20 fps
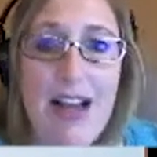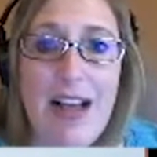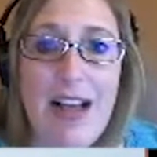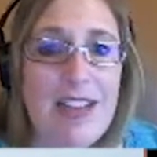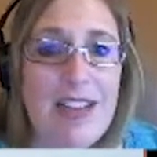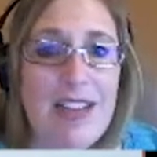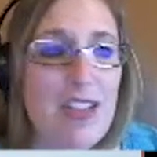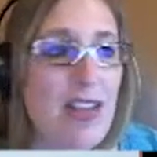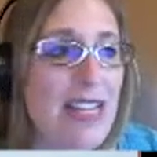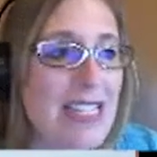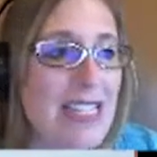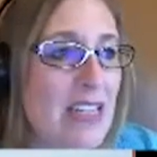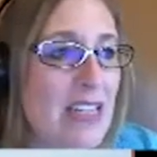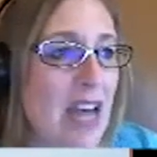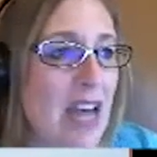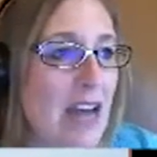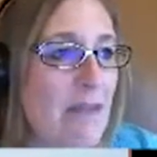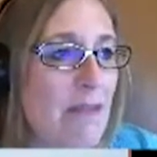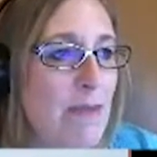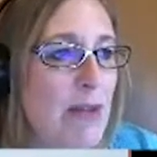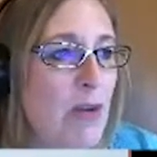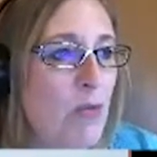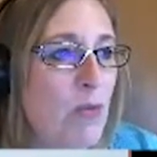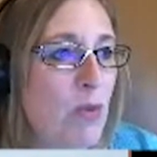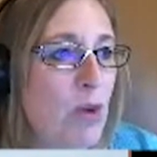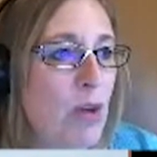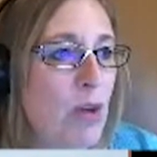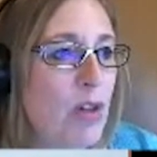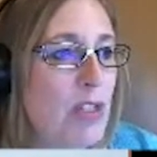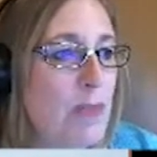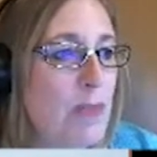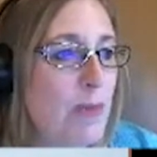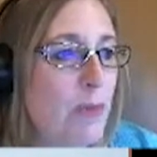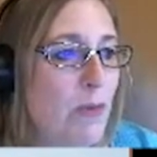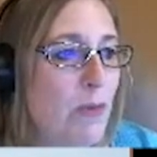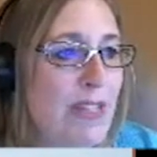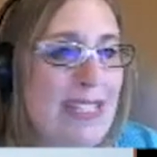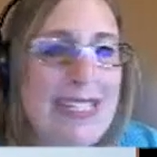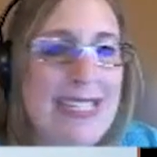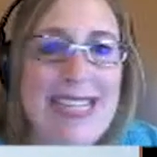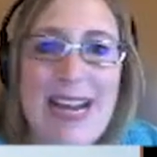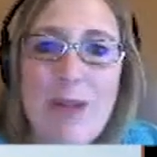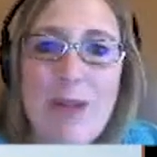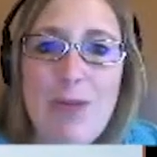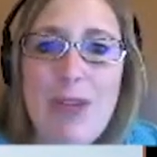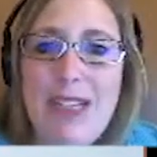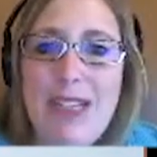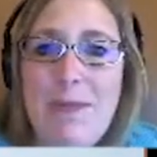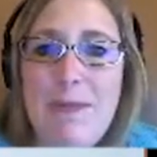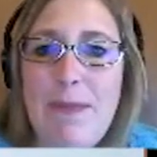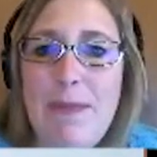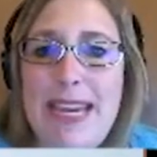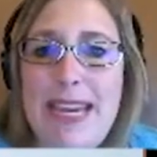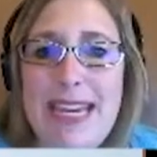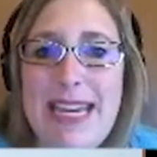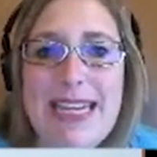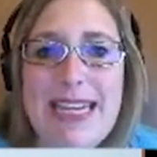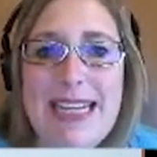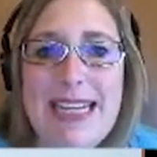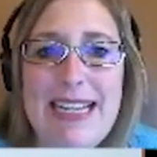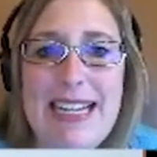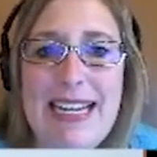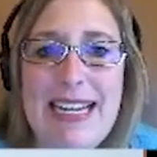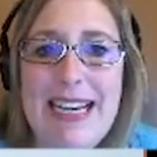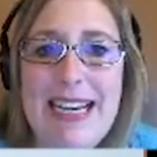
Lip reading: So that's a lot of big words, but what does that really mean?